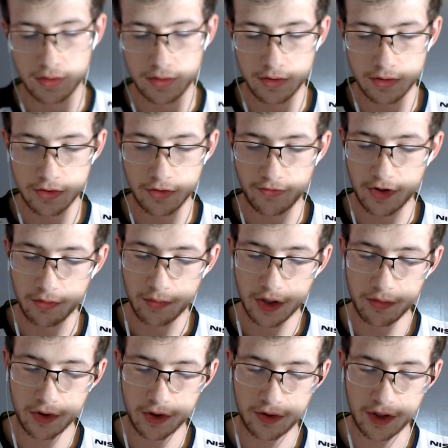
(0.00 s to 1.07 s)
So if I
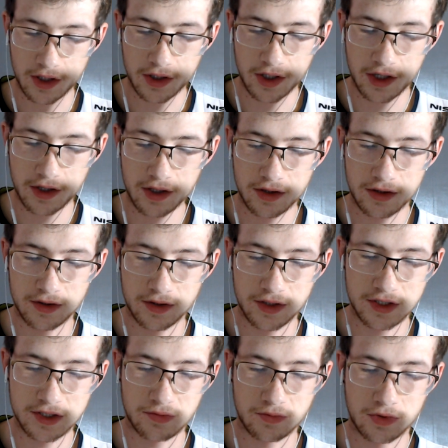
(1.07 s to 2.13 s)
remember correctly, I think
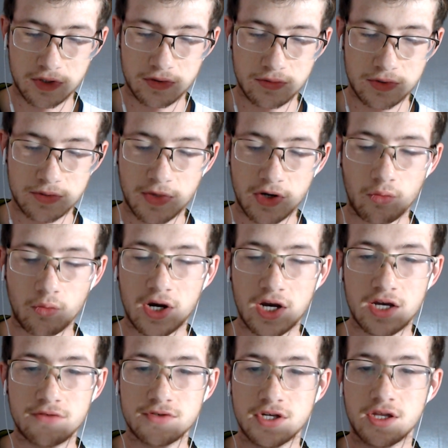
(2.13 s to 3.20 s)
this one was my
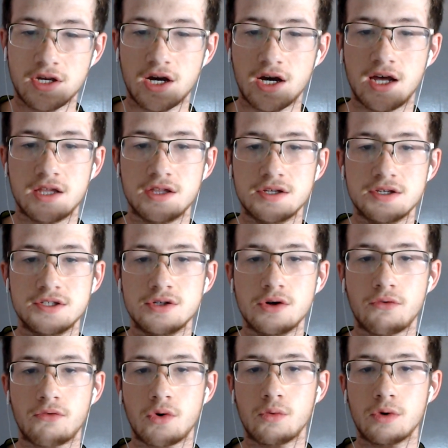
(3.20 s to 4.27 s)
wife's. I think I had the
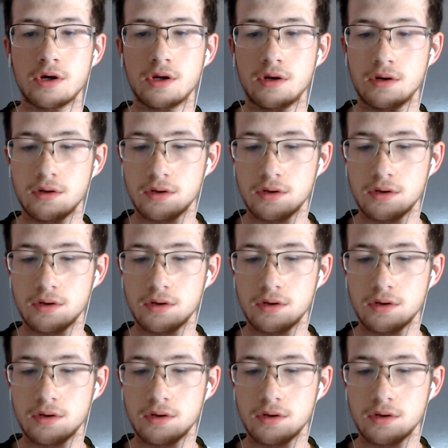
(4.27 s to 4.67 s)
silver one,